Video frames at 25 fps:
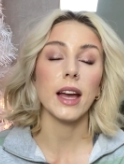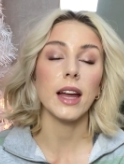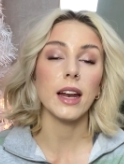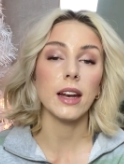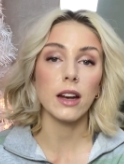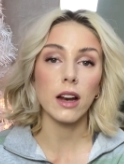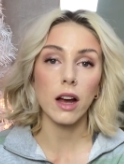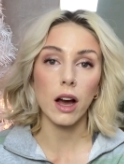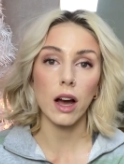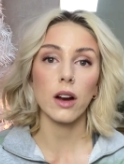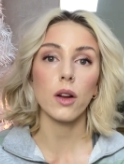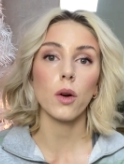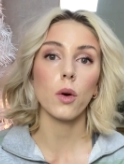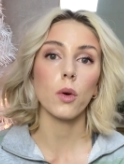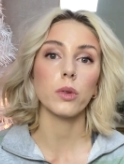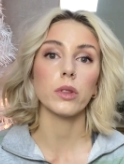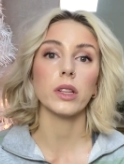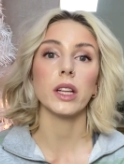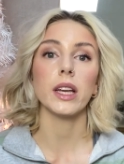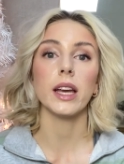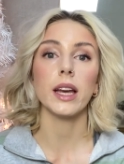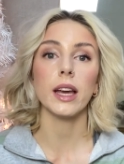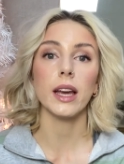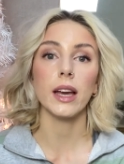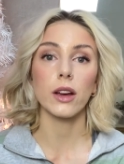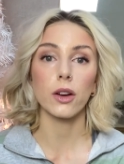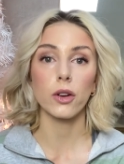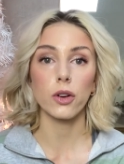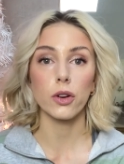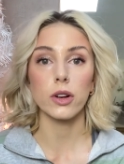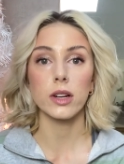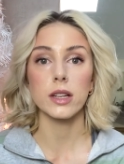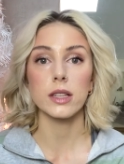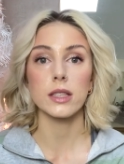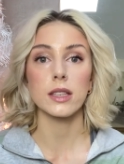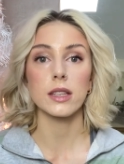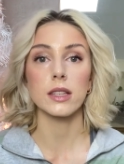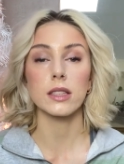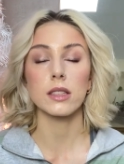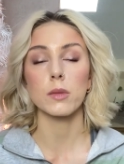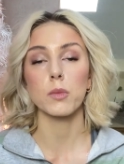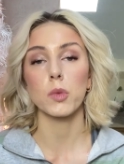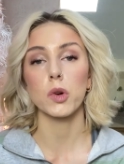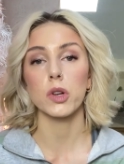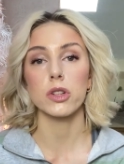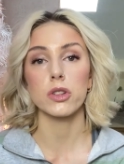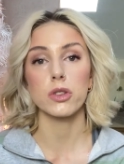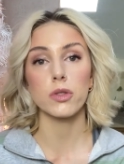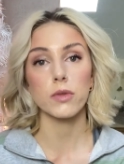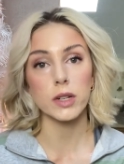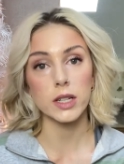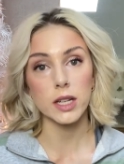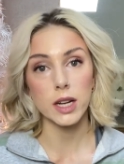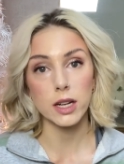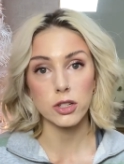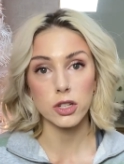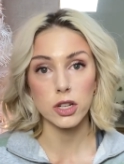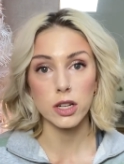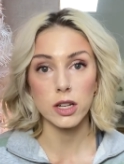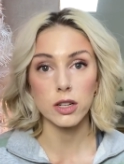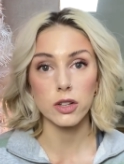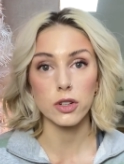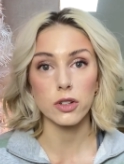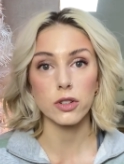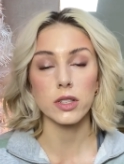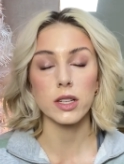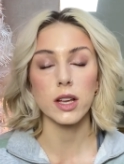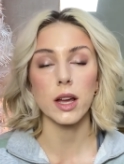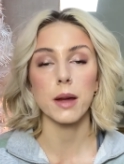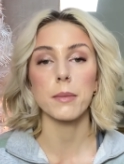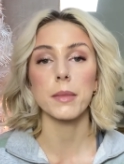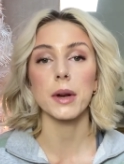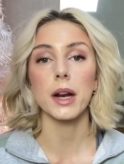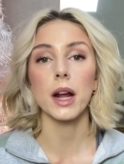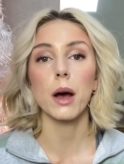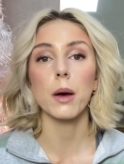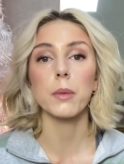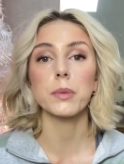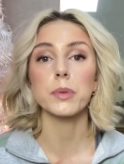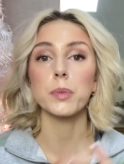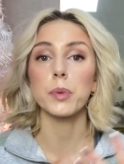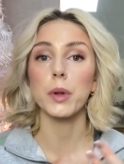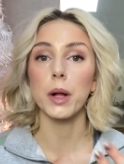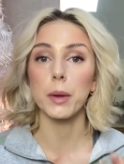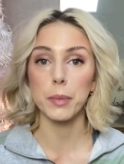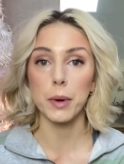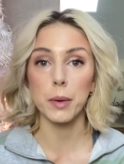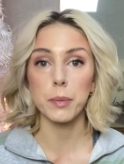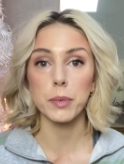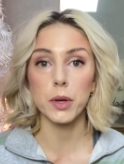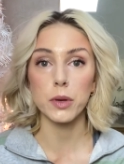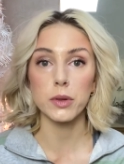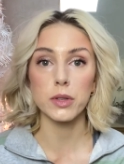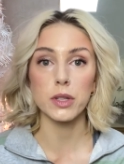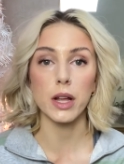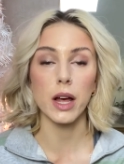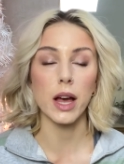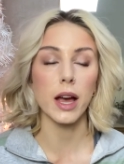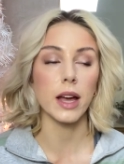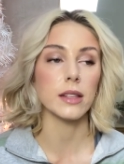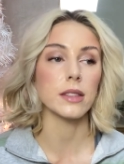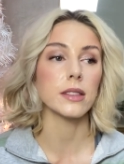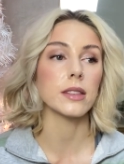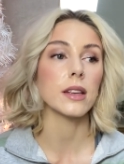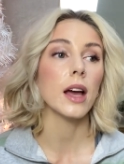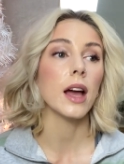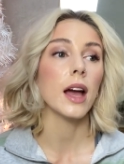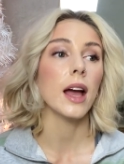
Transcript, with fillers: It not only increases the moisture retention in your skin, but helps plump up those lines.